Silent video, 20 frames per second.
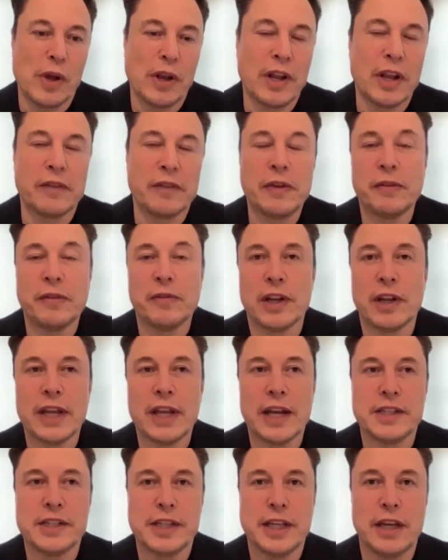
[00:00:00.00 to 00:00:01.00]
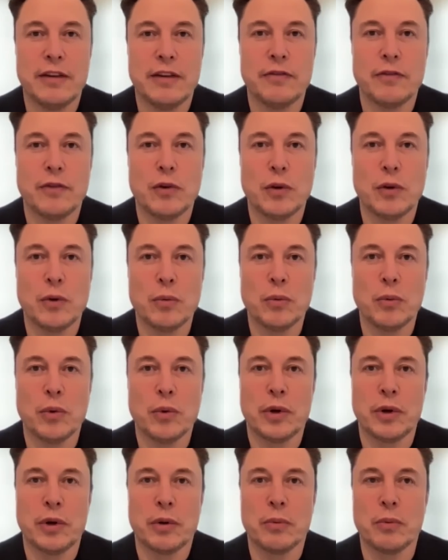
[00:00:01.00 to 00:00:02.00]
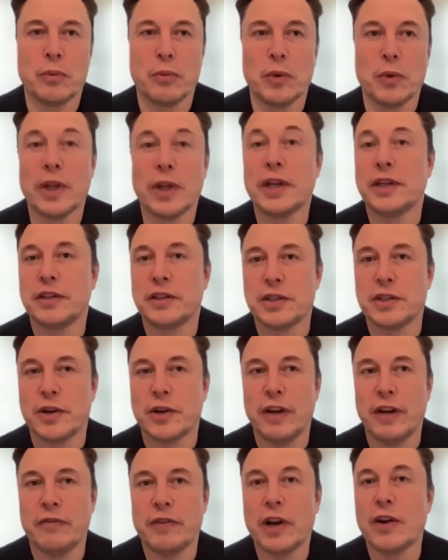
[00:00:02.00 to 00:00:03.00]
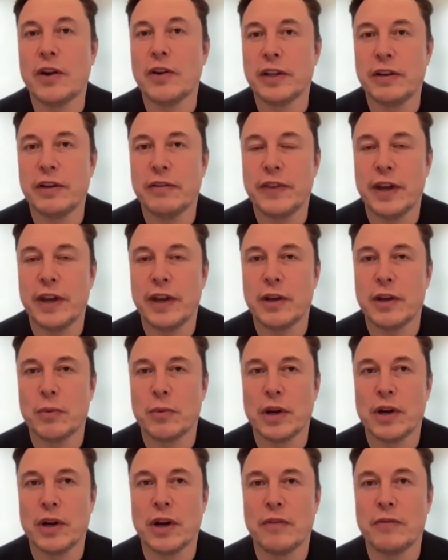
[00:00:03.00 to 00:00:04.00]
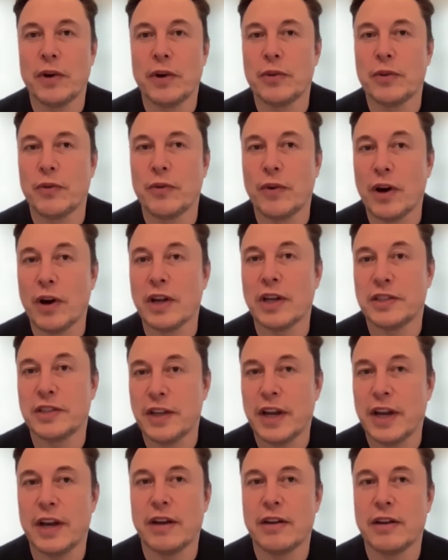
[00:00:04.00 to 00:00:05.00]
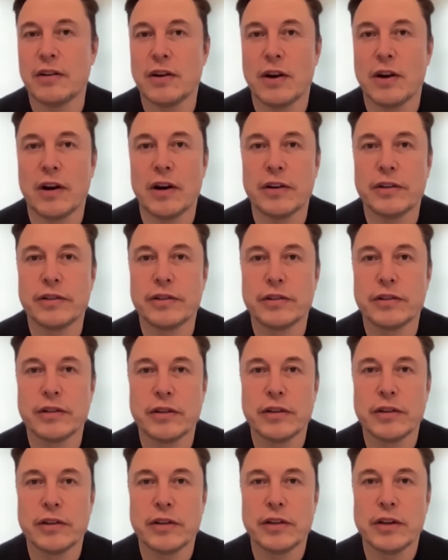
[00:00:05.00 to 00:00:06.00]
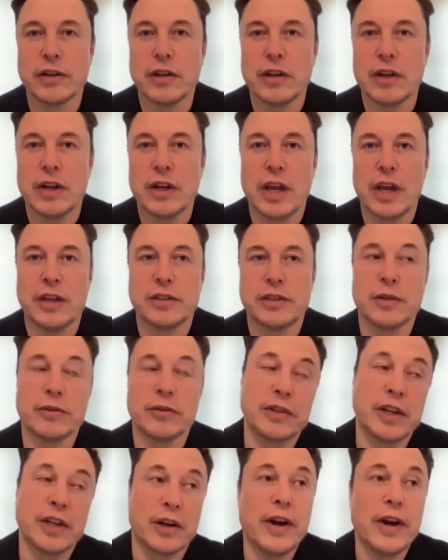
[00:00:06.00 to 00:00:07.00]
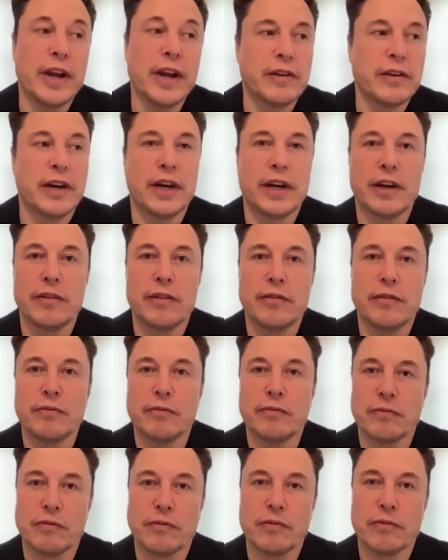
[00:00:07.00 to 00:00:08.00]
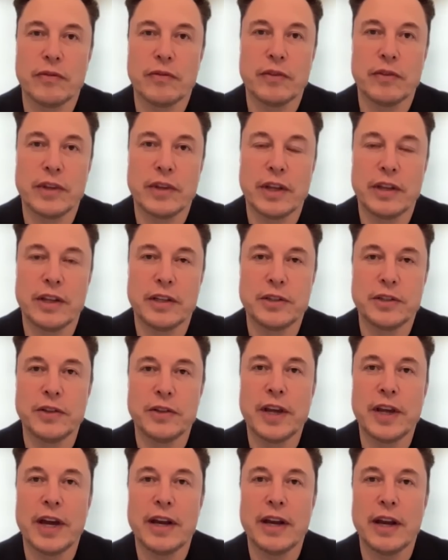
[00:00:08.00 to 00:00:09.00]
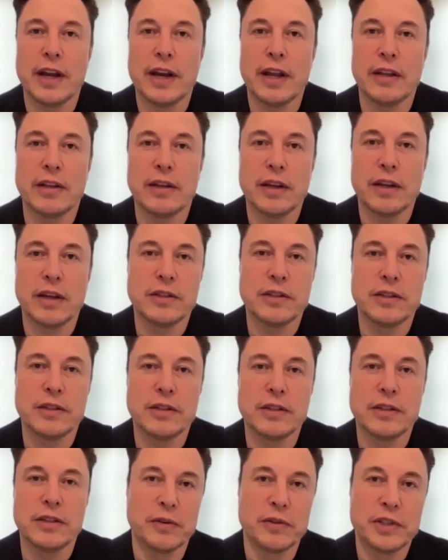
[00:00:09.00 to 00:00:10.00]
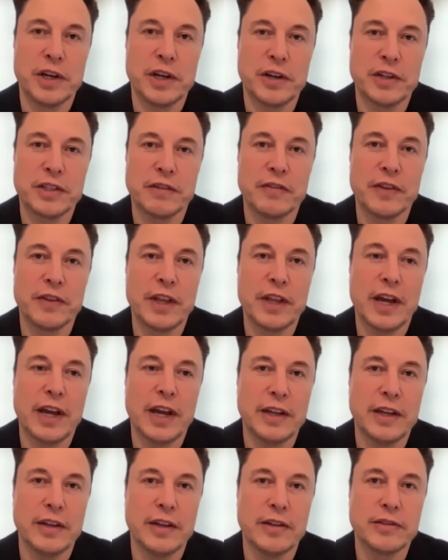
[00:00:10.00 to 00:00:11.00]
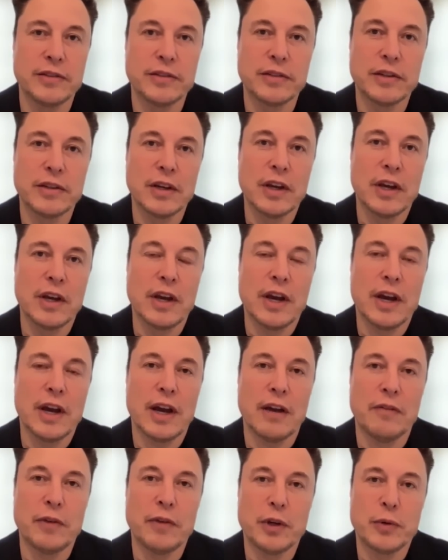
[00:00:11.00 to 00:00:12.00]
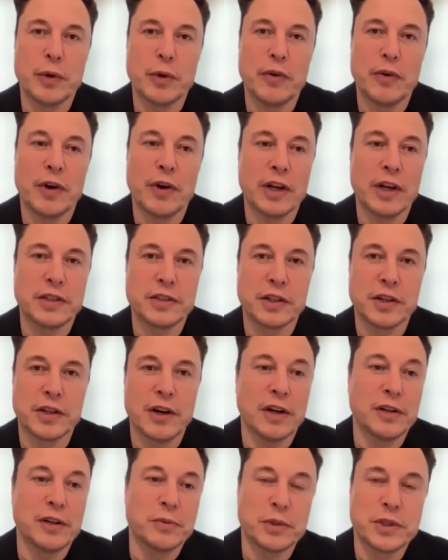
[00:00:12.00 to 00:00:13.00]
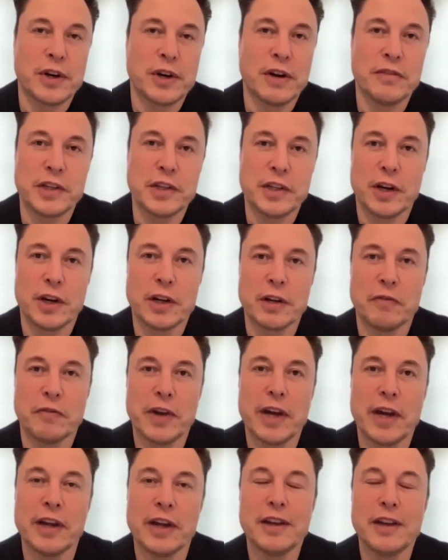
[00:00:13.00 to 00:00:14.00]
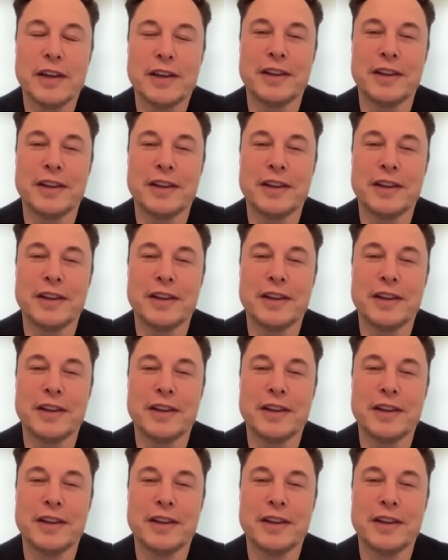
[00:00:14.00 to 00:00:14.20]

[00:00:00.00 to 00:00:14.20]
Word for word: a lot of people on that team were willing to join, but only if they could work on both rockets and cars. And so it was like, great, um, th- let's do that. And, and so we can sort of share some of the ideas uh, between rockets and cars, which are obviously not competitive,